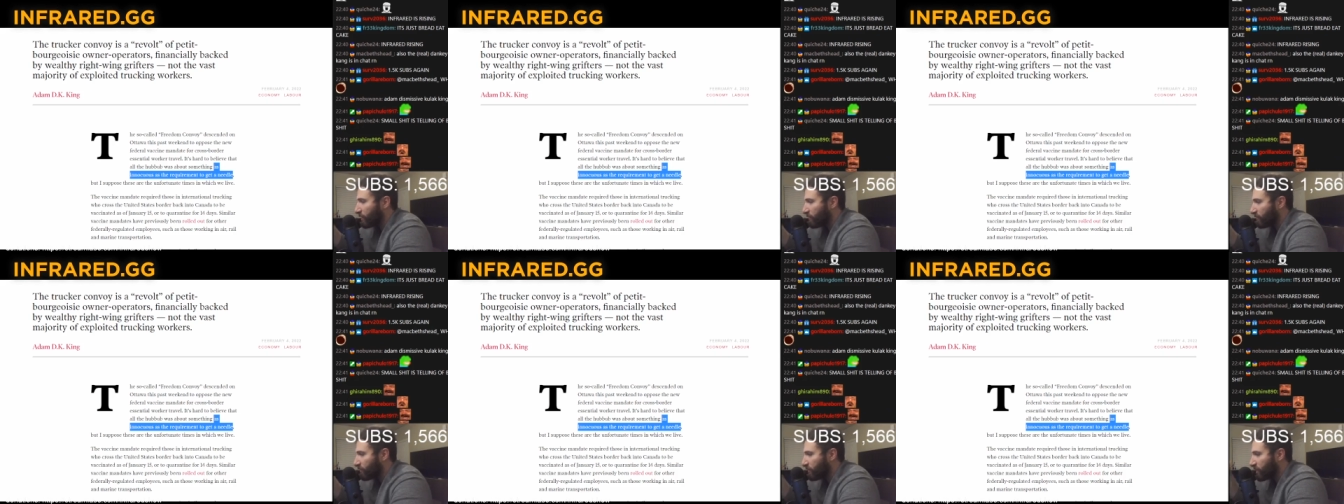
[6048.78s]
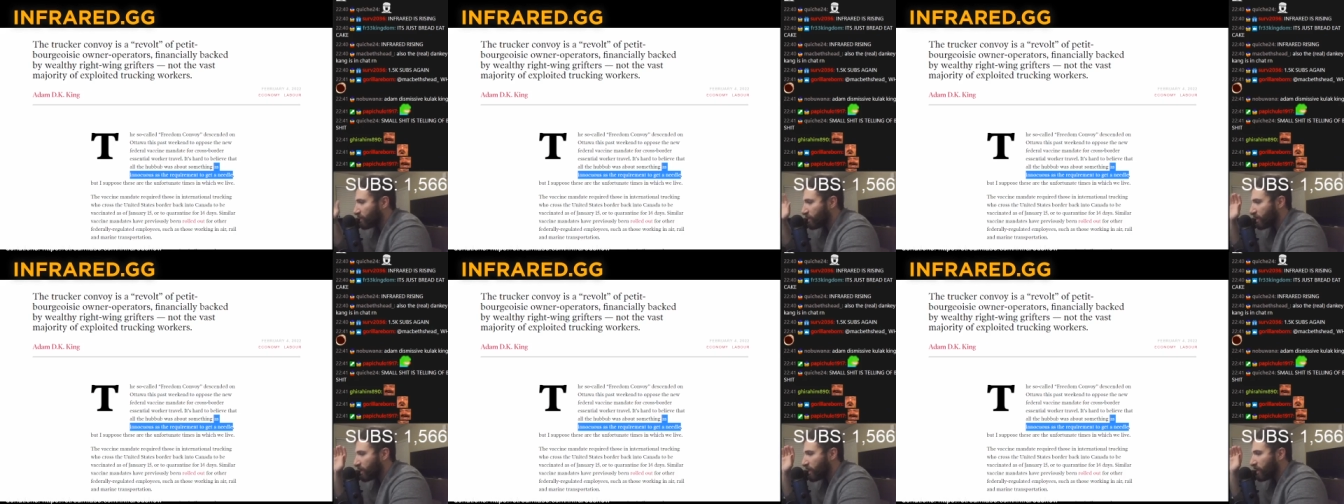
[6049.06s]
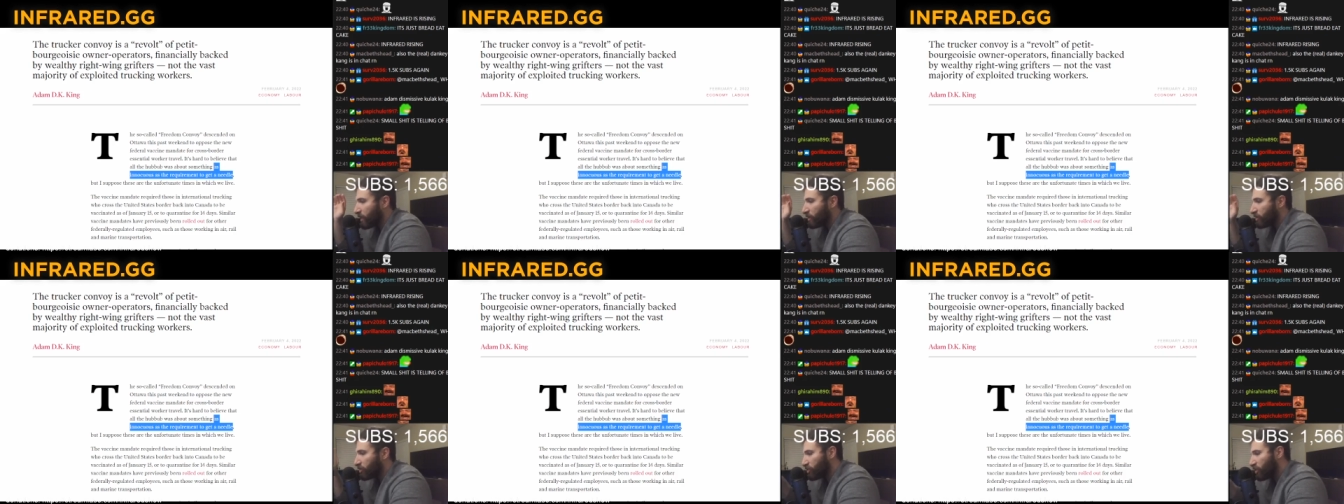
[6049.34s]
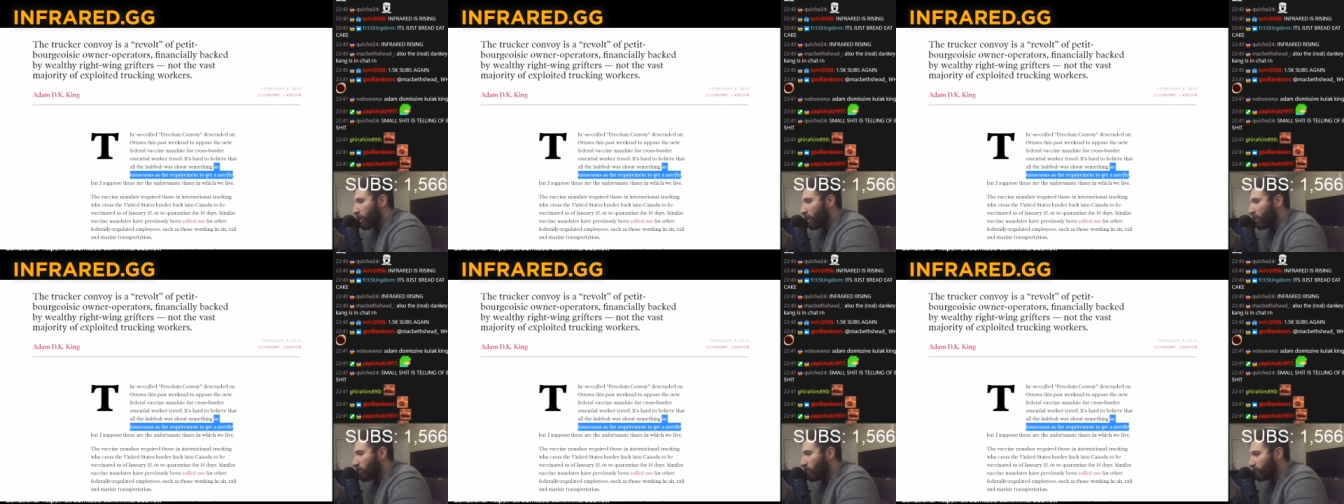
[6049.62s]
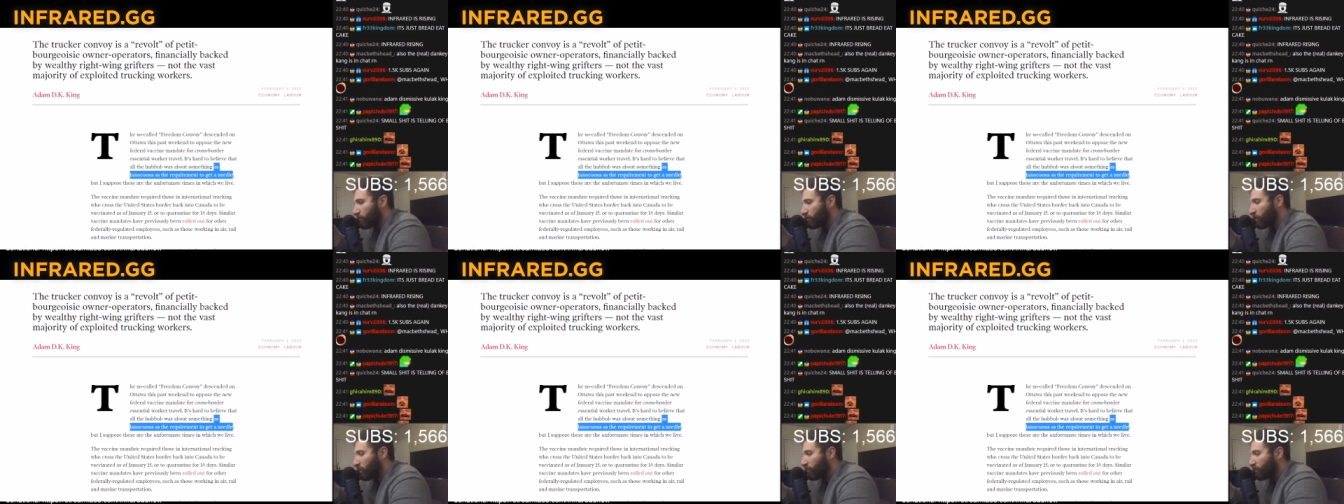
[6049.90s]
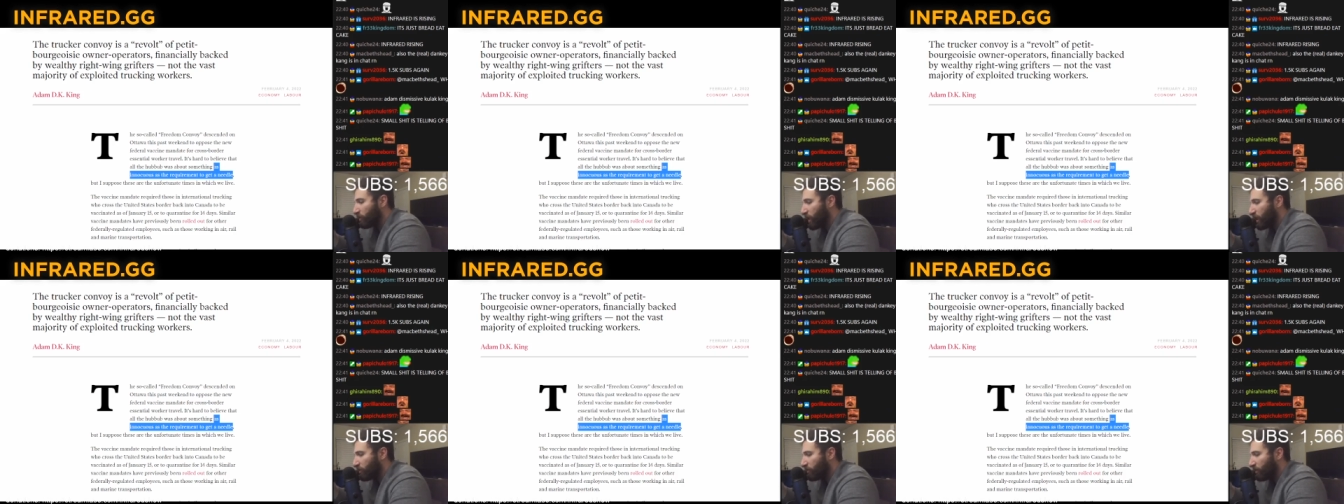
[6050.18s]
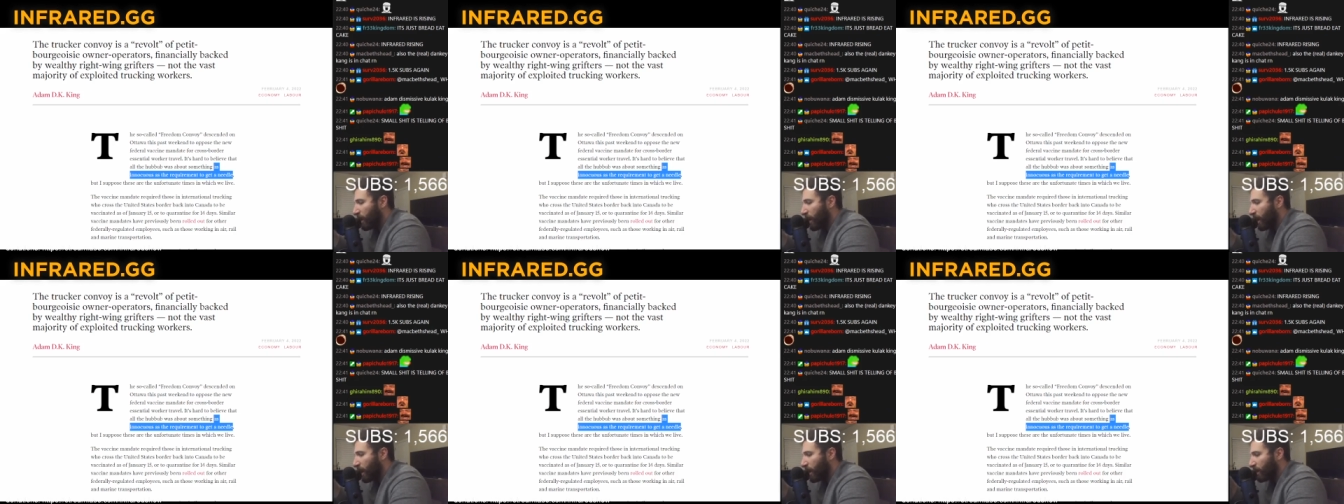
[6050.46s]
me. So if you don't pay it
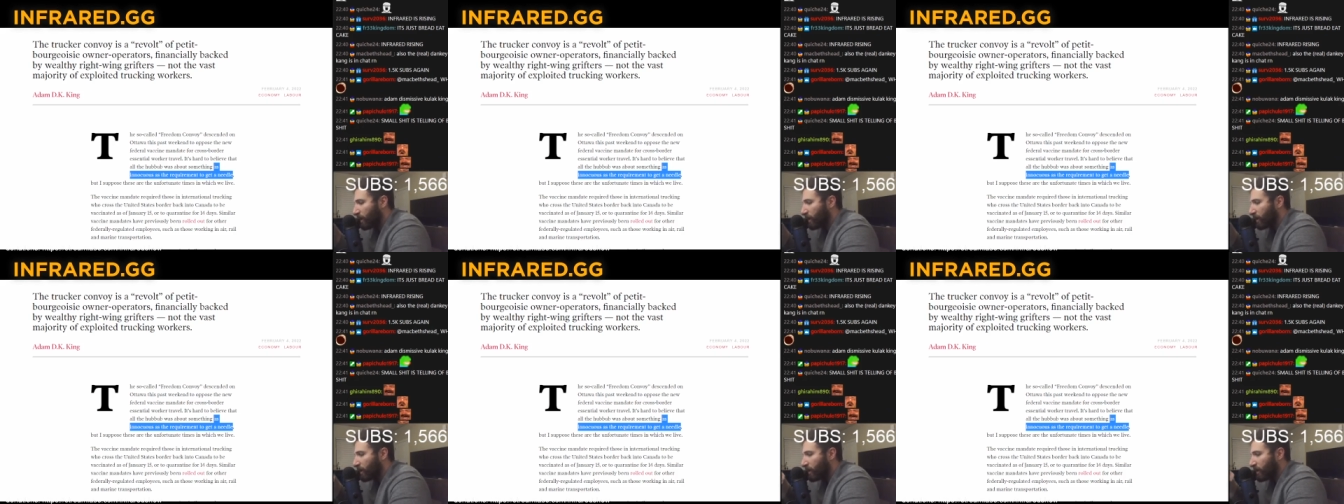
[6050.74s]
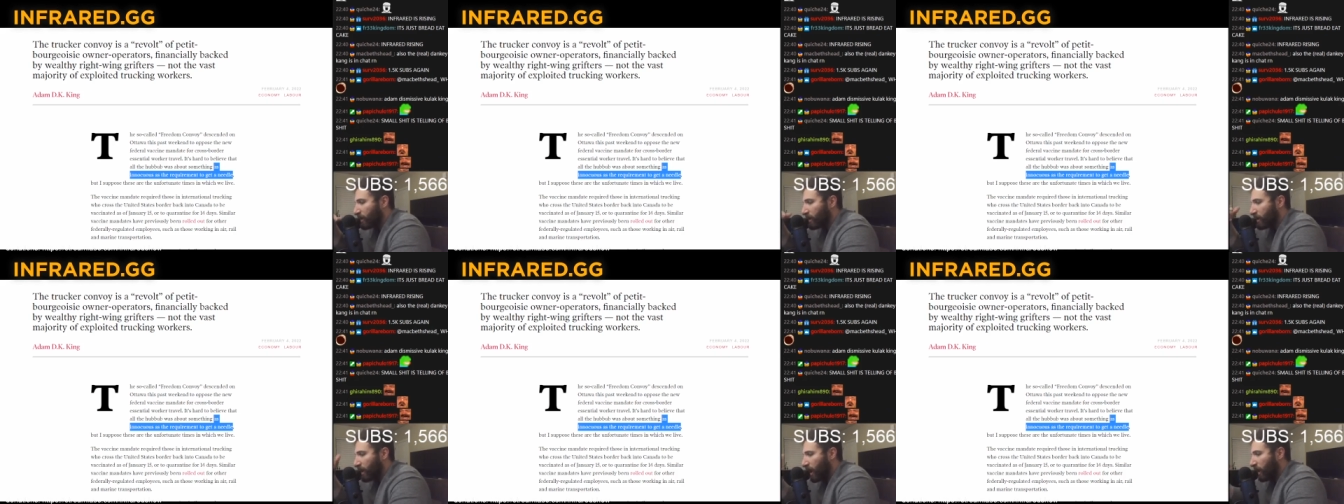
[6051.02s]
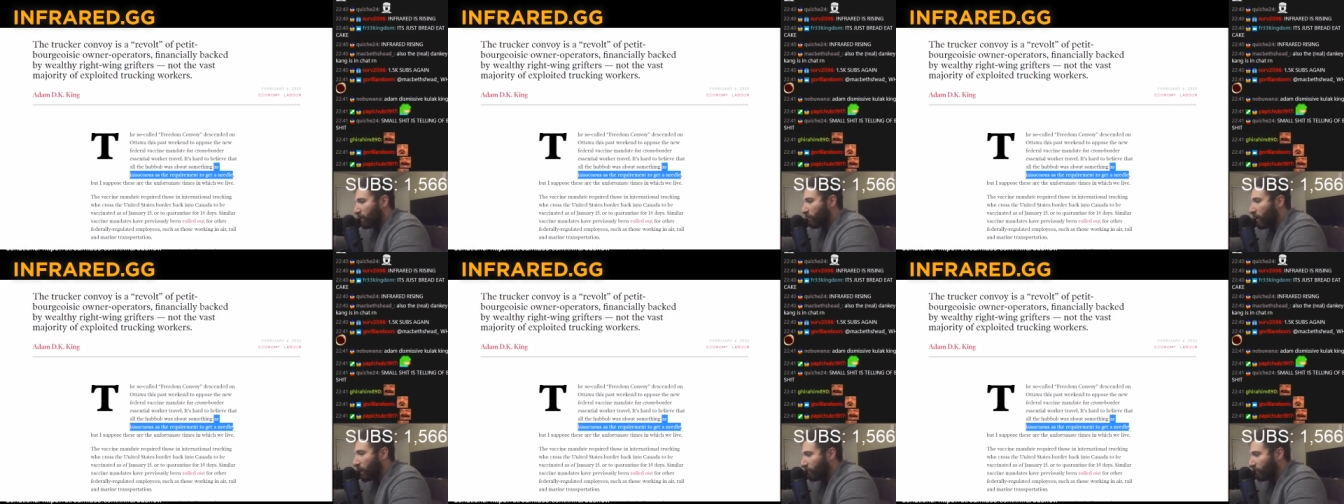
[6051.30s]
back, I want